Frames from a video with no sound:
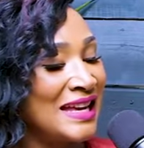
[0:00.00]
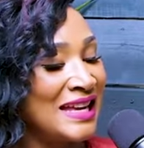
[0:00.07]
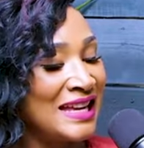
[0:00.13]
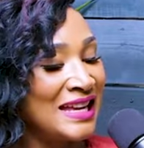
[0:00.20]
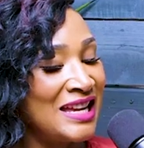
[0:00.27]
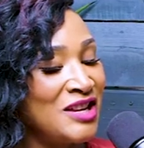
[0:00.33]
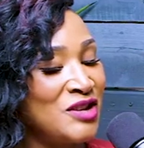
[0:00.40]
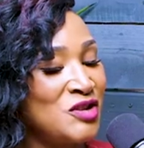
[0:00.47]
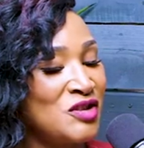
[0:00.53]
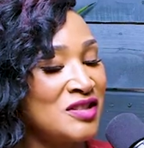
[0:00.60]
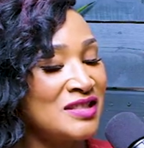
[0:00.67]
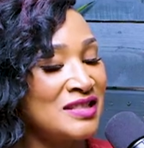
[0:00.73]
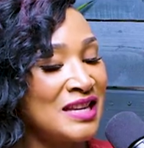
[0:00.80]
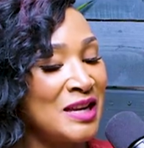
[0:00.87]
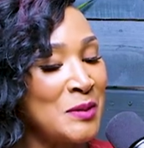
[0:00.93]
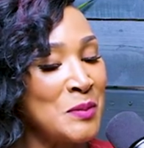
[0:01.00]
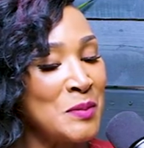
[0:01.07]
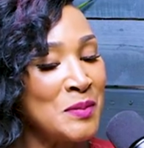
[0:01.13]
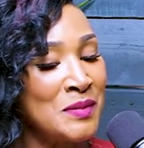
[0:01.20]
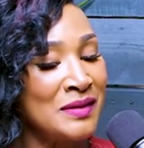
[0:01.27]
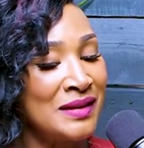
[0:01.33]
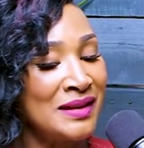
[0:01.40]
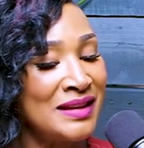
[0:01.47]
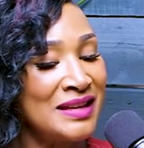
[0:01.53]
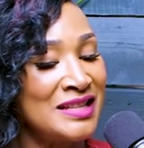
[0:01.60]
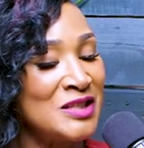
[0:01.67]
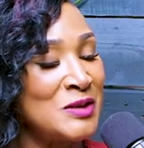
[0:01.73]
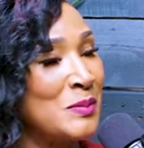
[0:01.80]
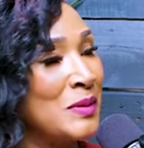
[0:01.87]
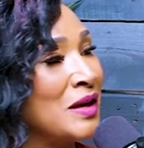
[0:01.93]
each step
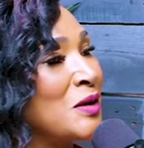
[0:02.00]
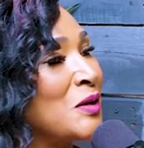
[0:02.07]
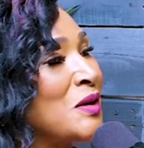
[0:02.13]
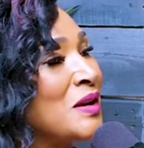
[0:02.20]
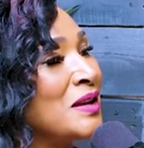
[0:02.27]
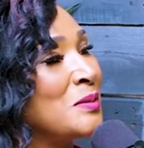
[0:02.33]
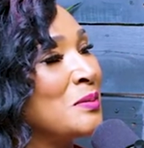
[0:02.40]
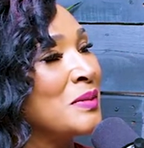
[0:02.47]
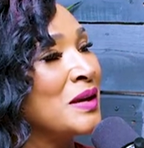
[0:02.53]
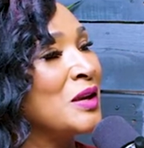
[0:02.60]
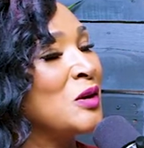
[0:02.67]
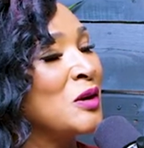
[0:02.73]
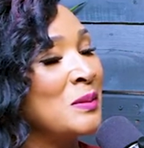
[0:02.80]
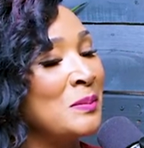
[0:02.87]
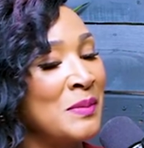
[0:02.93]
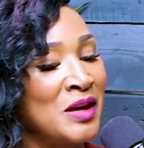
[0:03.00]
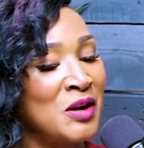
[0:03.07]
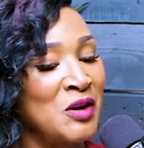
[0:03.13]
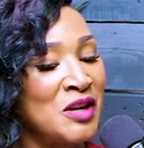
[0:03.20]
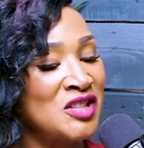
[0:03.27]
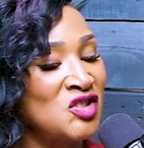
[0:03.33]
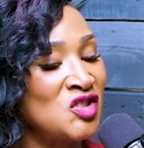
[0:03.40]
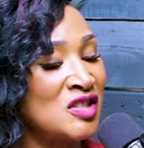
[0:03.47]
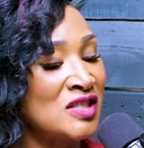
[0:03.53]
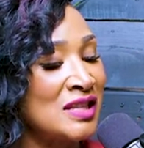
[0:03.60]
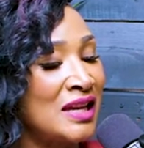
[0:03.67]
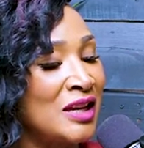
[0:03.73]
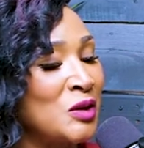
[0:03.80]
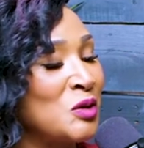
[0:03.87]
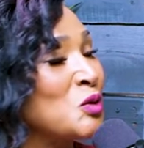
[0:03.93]
gets better and better and better. It's just
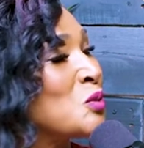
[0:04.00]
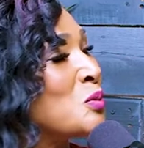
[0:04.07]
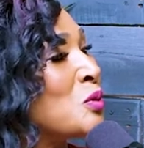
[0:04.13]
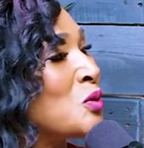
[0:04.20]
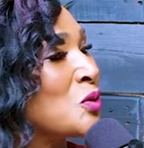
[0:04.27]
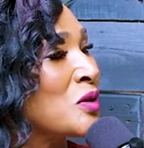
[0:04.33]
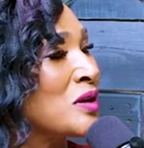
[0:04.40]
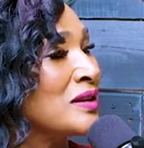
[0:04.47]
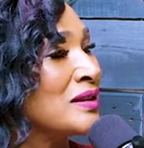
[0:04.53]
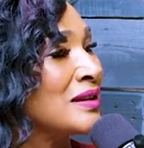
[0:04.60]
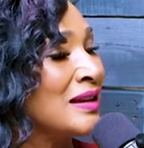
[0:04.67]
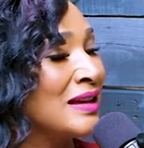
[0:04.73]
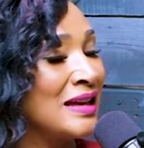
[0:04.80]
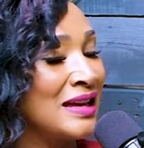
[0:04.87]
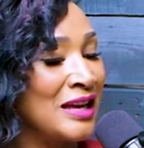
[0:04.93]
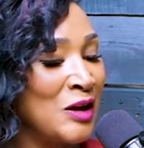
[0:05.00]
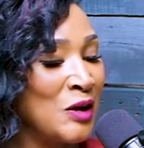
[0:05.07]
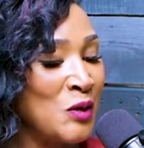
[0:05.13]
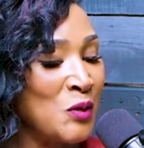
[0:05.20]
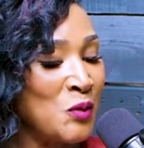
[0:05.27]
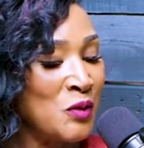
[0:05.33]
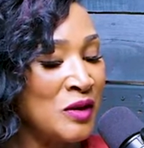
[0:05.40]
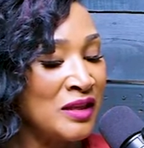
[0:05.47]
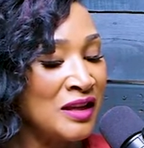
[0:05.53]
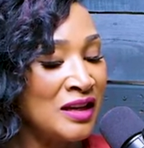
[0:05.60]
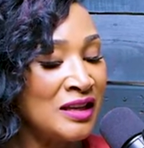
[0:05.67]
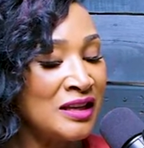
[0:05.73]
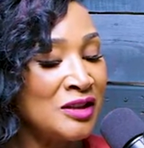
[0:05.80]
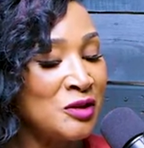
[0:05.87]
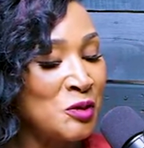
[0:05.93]
like a newborn. Facts. When their
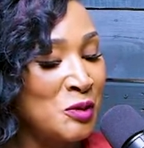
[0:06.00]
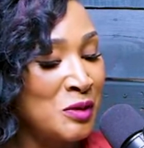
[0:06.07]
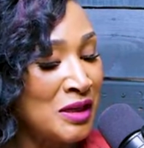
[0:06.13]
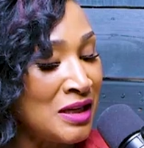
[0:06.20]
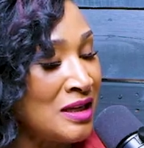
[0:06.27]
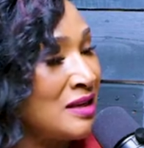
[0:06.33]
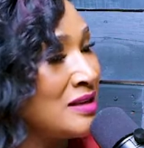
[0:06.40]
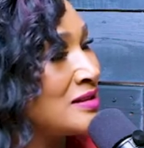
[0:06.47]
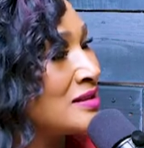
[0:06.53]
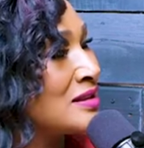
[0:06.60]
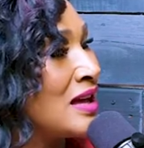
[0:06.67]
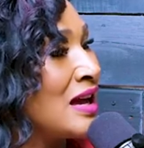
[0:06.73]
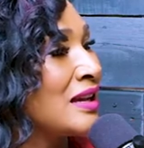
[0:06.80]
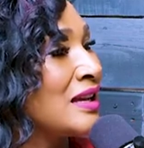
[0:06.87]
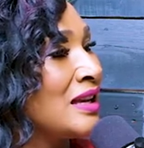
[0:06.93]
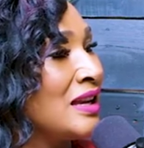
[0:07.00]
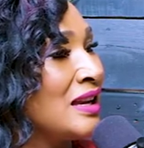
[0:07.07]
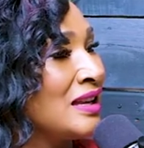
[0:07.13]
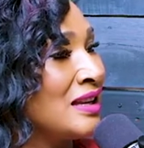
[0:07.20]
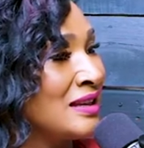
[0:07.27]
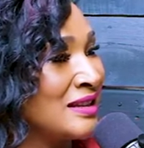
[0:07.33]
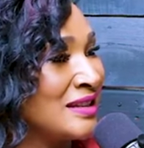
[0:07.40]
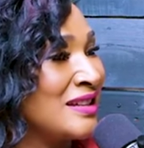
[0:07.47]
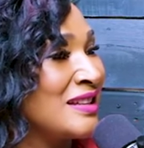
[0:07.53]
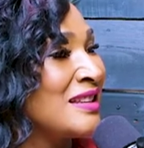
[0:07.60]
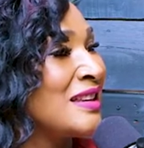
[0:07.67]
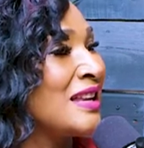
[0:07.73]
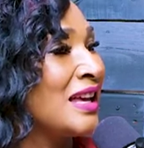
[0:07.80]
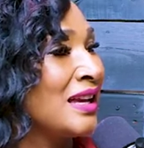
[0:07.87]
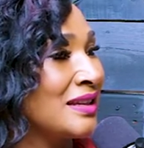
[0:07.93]
little knees lock in and
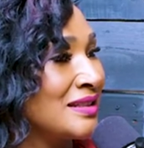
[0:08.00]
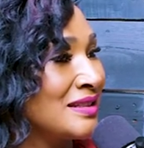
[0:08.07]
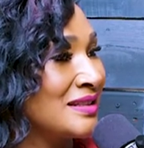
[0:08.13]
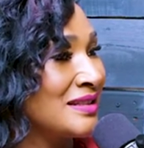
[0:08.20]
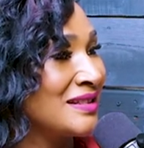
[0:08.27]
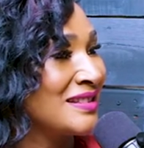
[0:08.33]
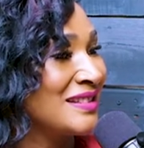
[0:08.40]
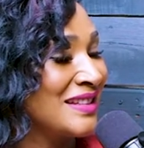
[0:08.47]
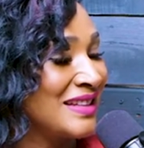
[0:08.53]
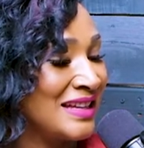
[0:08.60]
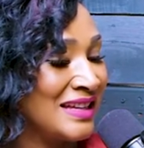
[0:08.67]
connect, yep,